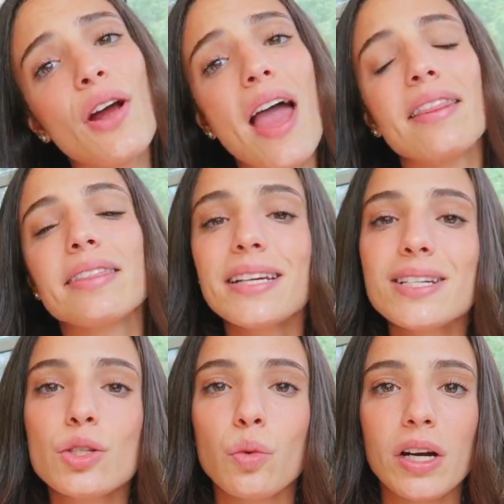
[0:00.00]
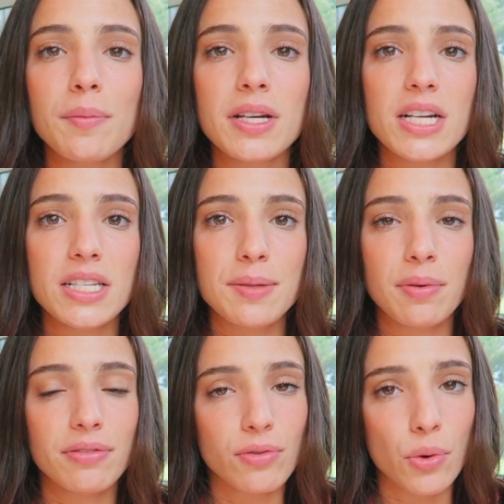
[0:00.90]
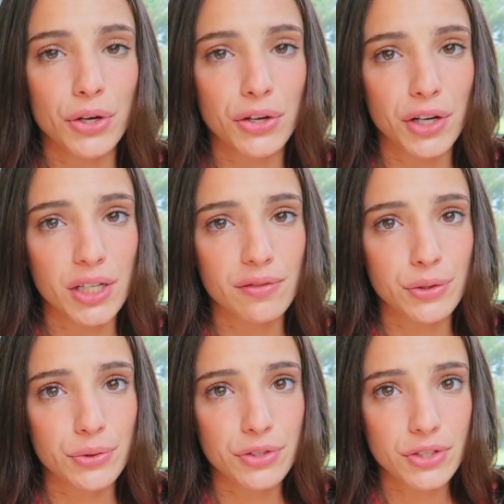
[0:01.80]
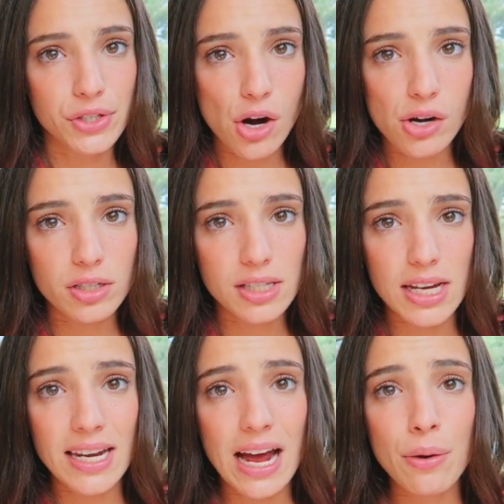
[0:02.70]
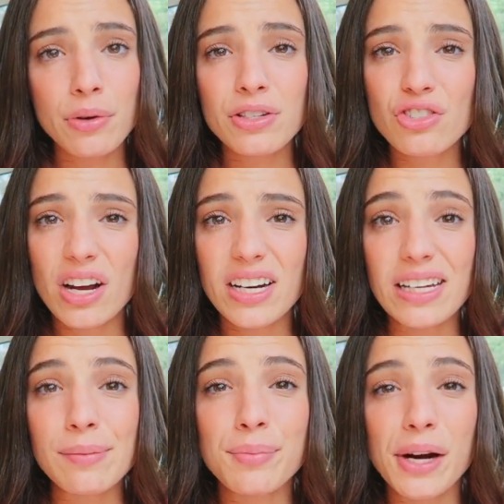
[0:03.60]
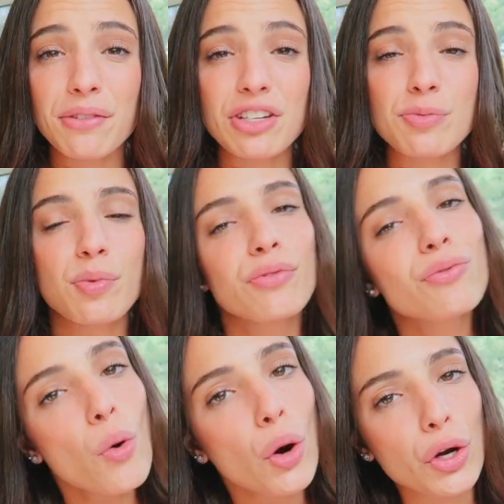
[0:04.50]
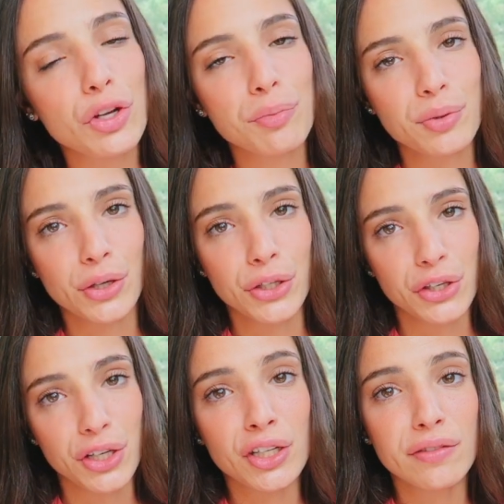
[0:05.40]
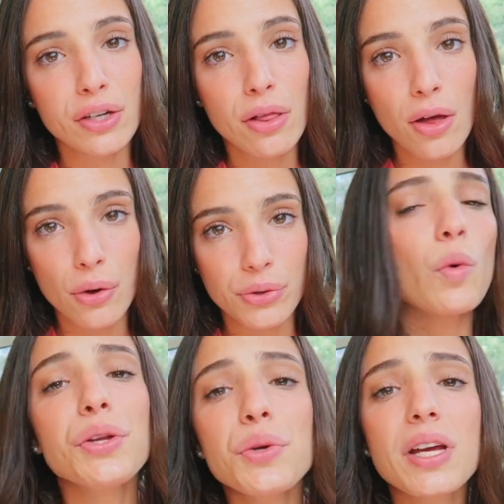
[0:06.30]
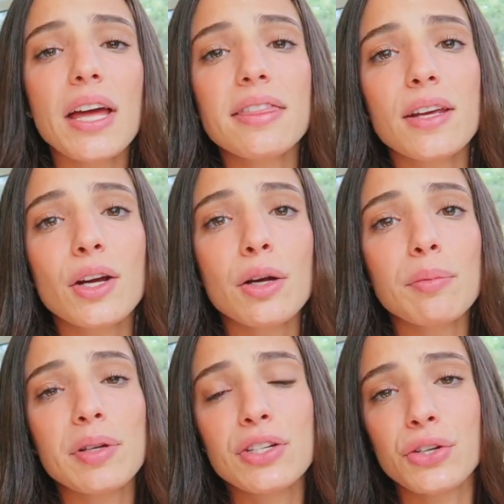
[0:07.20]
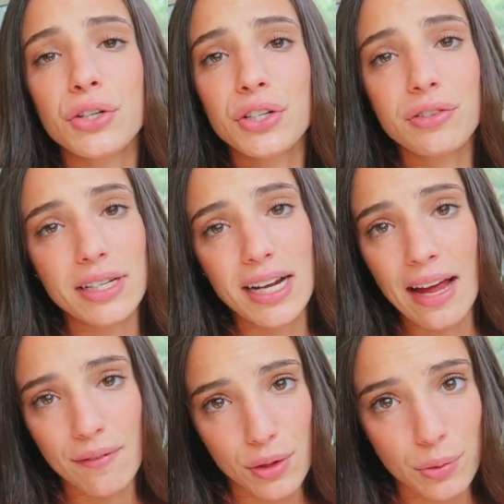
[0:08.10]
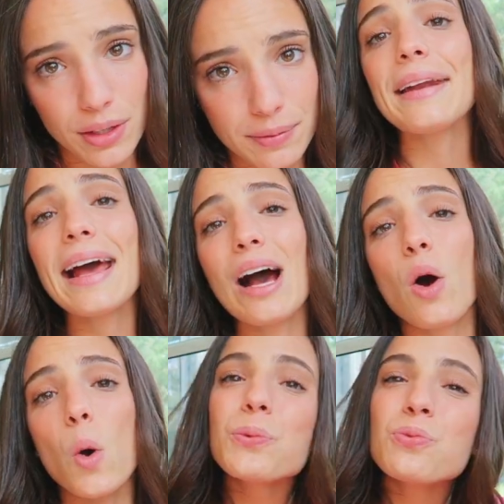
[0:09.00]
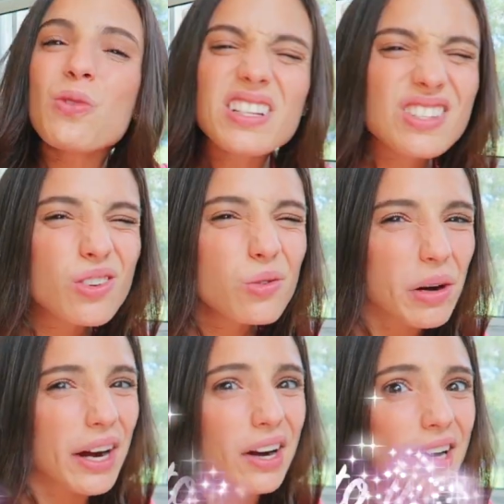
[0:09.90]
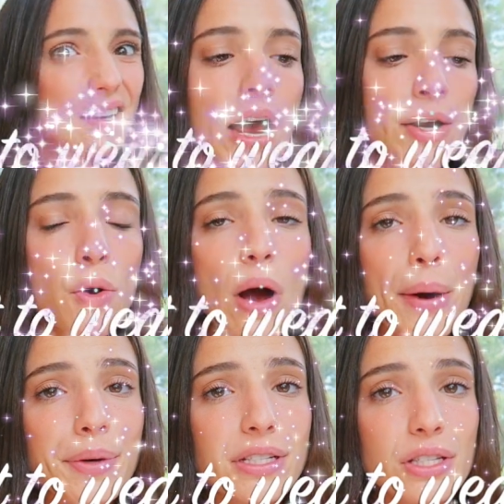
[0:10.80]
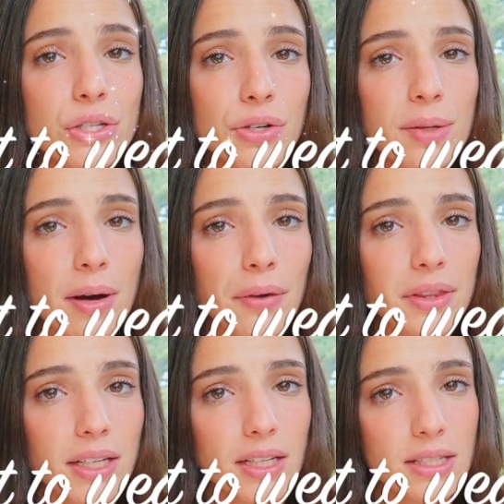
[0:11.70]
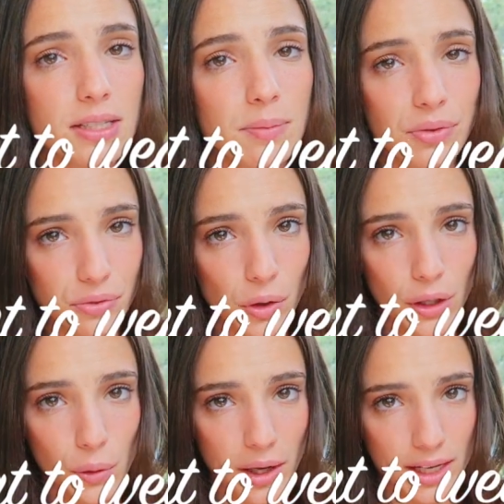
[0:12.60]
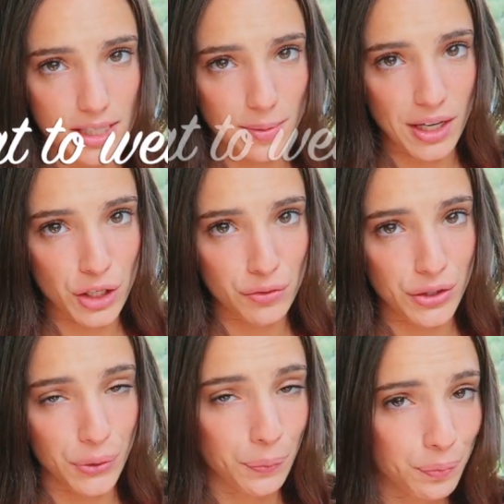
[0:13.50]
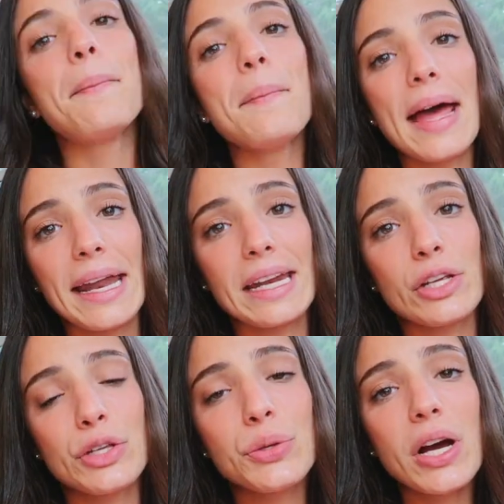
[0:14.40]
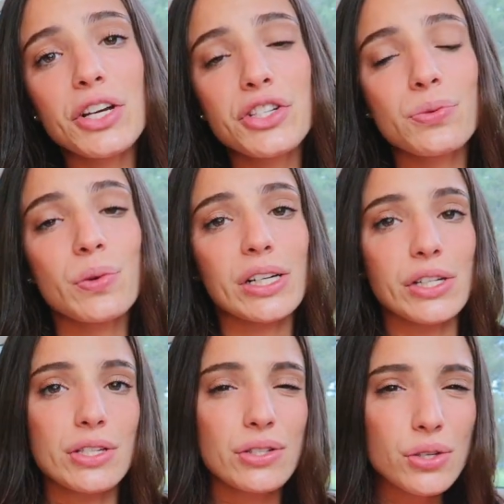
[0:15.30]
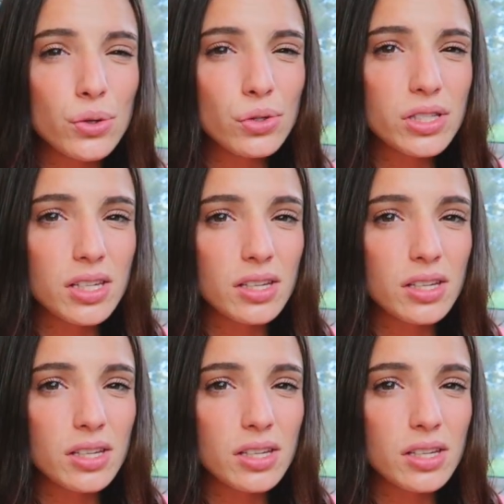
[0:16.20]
at least 20 minutes before your interview starts, and I would try to eat breakfast before you put on your interview clothes. When you get there, be sure to greet everyone. Now, what to wear? I know I was concerned about this before going into my interview. Men, you guys should wear a suit,